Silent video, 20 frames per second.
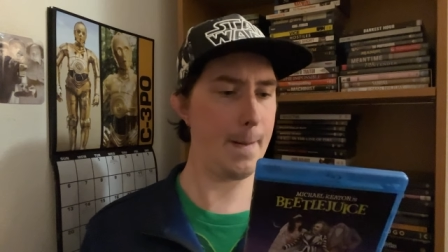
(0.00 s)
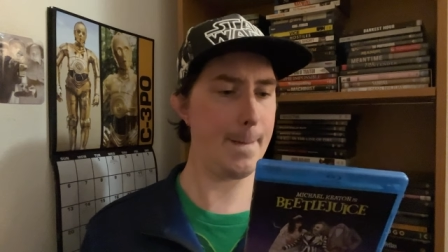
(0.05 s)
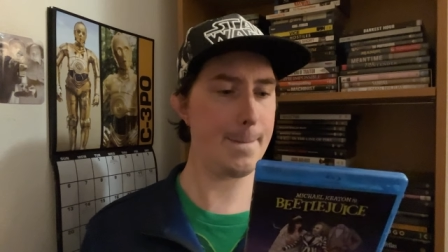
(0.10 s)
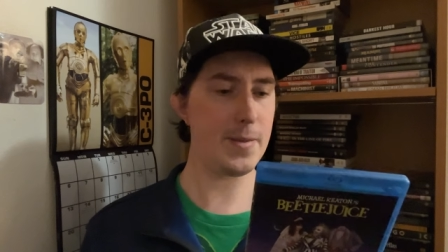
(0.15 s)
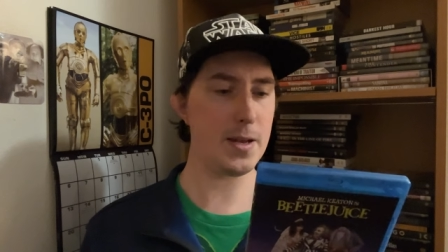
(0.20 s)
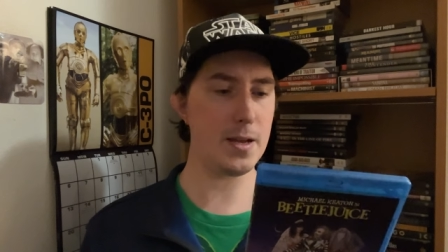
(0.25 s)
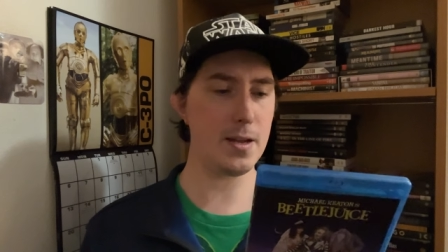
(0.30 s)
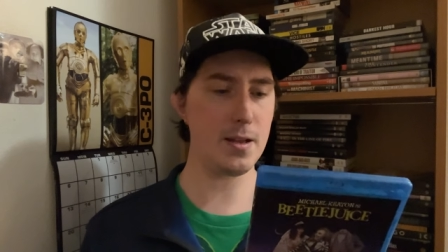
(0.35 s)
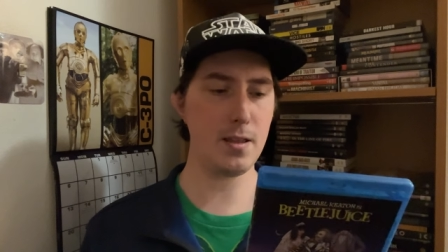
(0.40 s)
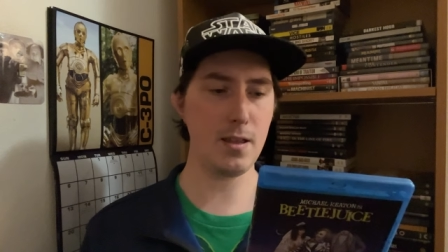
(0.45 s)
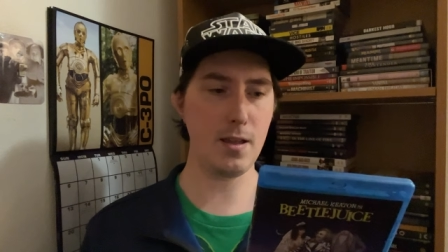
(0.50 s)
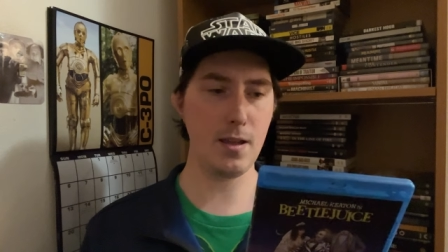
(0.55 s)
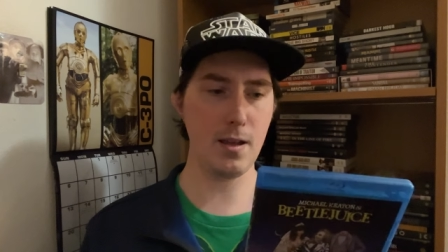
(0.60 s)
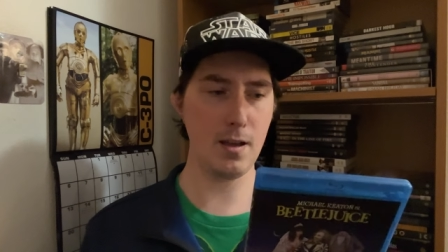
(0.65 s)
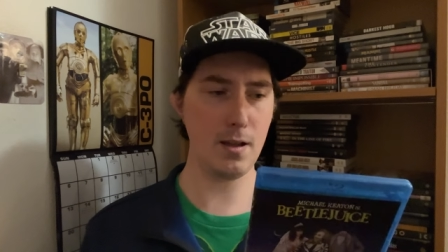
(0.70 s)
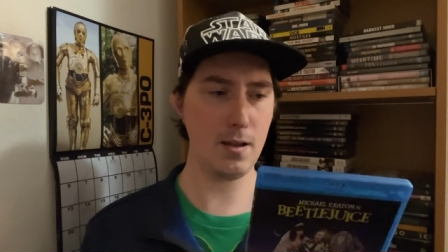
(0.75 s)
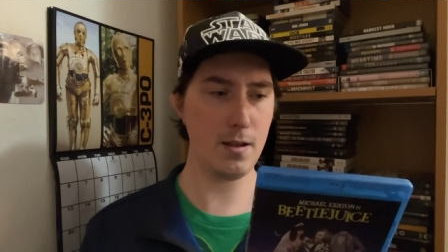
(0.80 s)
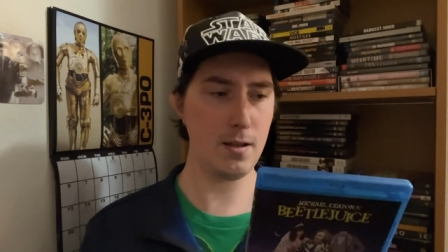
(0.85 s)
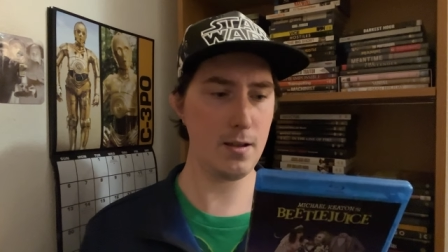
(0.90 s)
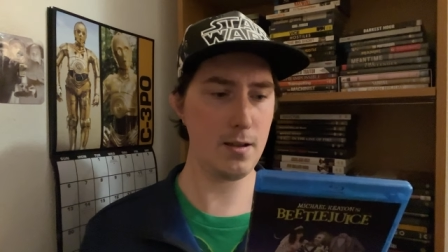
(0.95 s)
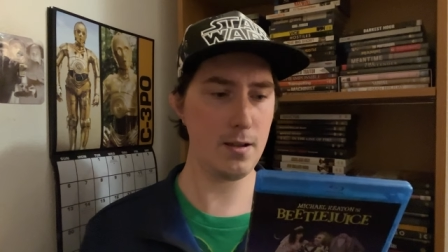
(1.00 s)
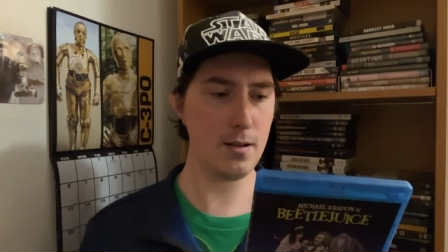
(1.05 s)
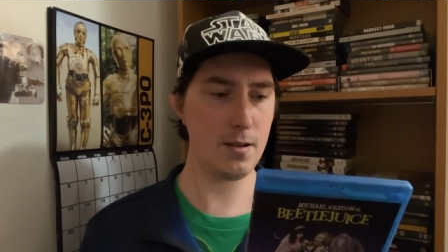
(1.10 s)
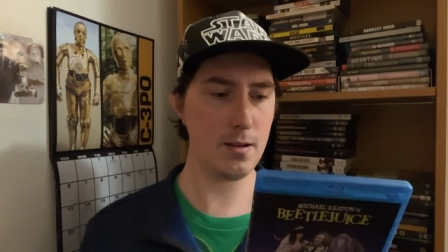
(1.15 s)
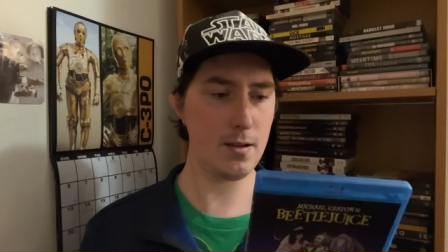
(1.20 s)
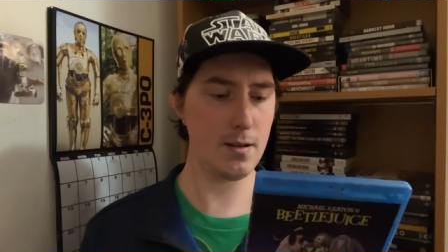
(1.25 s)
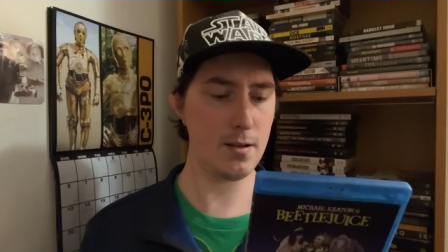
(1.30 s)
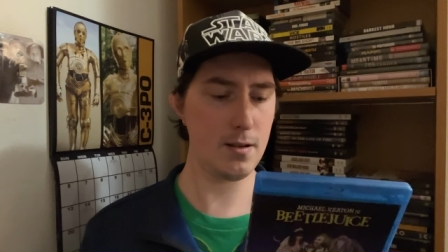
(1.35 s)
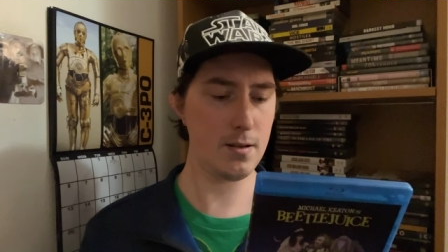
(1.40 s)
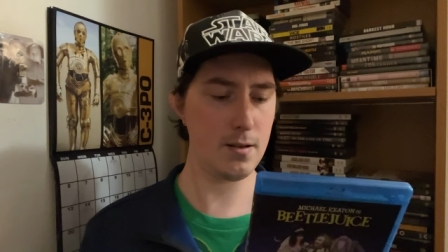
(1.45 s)
But yeah.
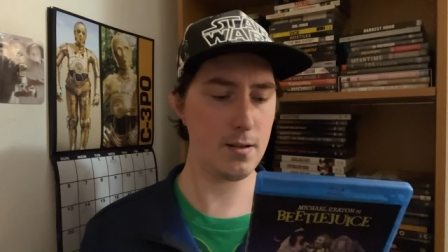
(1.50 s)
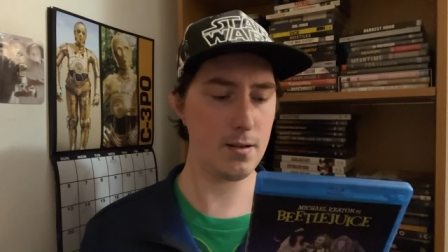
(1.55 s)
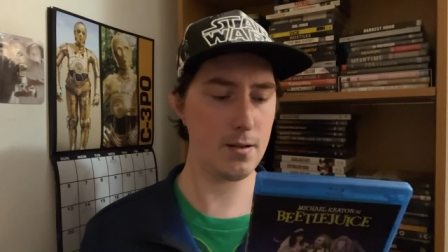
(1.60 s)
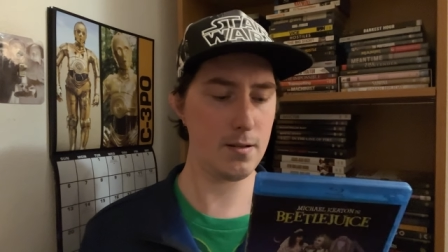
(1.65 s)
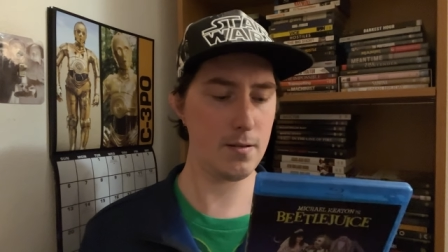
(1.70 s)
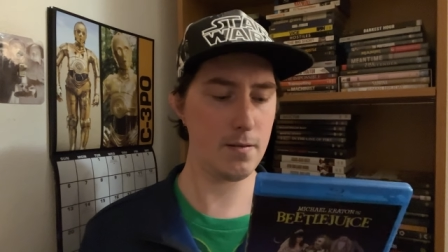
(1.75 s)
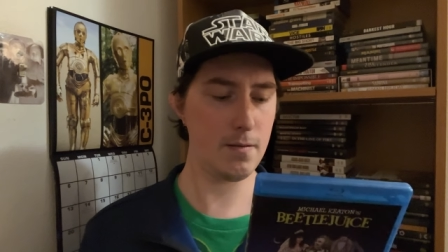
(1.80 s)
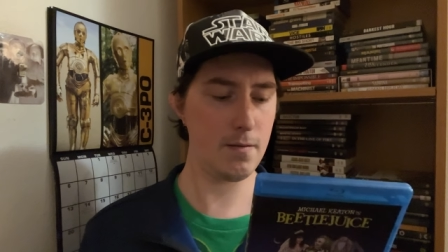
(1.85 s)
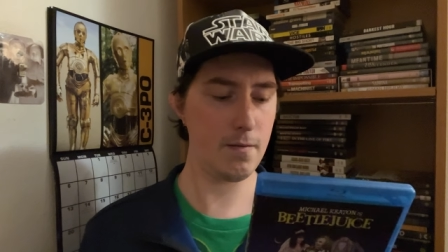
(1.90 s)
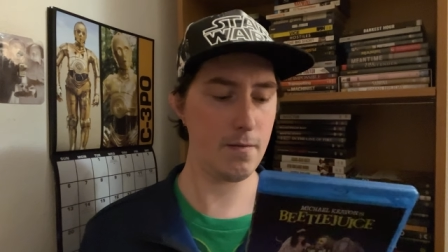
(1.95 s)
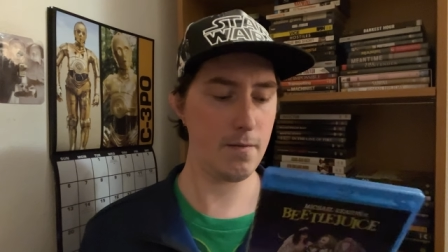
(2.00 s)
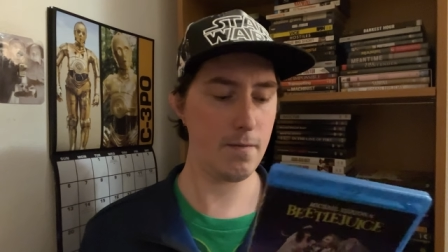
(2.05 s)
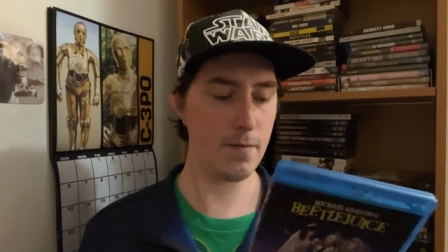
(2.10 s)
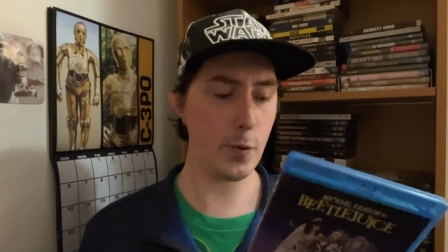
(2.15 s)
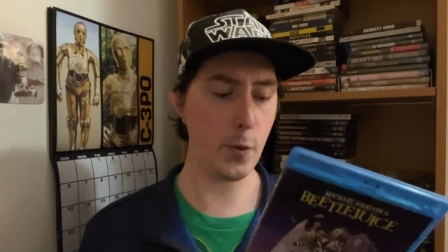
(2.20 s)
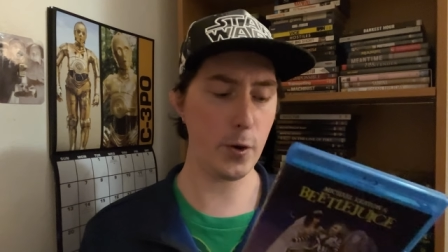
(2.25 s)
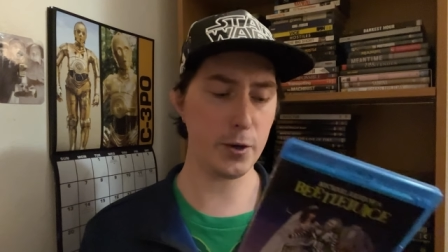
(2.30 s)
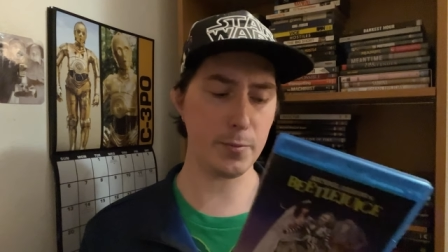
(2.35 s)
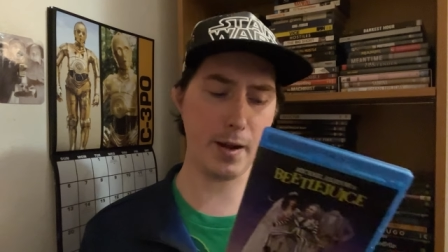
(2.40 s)
Of course,